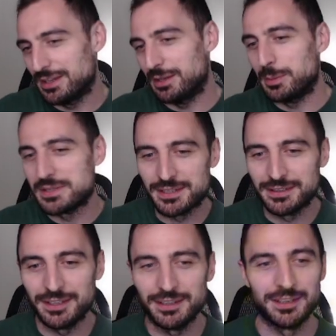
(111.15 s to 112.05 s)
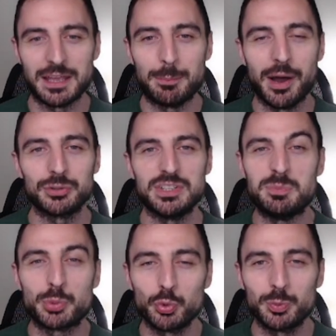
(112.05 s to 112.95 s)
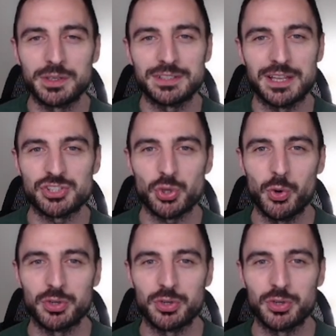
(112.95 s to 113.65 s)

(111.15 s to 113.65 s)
basically about improvement and so on.